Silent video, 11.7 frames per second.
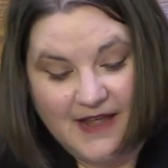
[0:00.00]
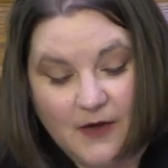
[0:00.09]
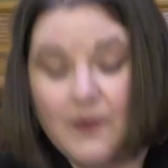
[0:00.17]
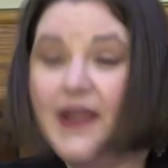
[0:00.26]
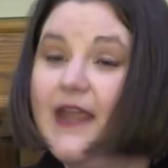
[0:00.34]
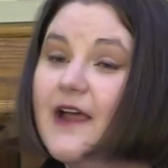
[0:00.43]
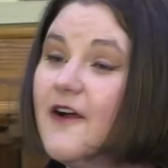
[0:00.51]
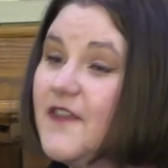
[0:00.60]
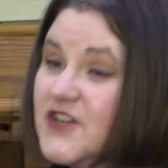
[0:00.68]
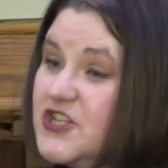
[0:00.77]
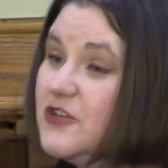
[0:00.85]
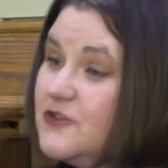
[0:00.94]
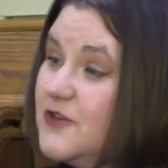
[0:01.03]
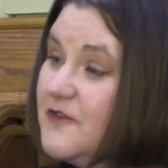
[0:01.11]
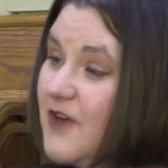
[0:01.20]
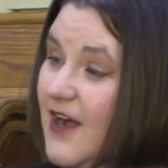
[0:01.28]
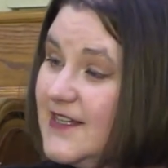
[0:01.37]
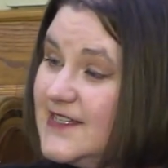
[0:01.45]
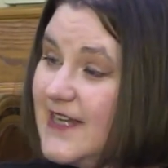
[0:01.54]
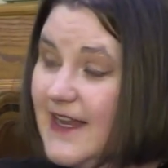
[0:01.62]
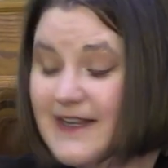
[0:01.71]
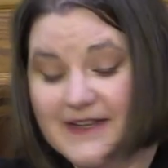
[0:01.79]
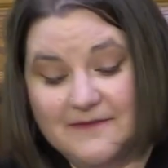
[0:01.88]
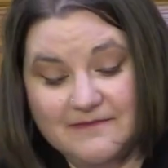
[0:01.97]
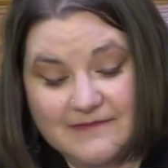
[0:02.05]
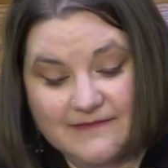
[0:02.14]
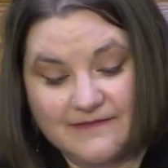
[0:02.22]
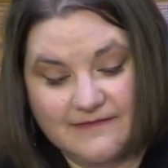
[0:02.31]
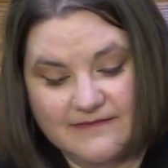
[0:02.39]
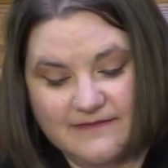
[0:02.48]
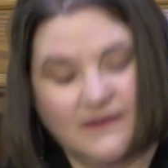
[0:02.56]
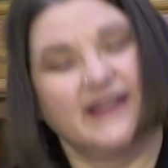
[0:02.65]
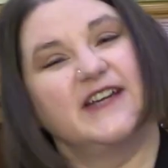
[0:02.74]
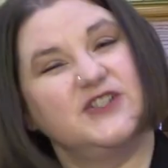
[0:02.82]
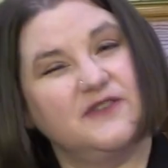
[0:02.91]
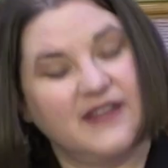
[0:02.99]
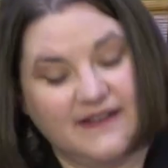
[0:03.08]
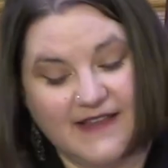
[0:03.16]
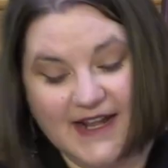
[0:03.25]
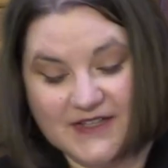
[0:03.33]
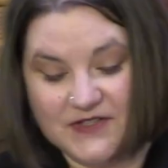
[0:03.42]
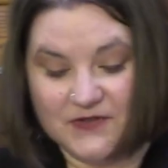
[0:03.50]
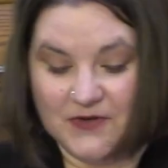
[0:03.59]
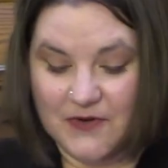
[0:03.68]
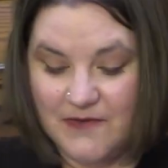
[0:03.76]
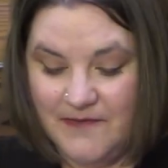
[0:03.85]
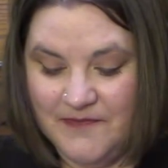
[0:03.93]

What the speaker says: We are the children of God's kingdom. Well, I do think that's true.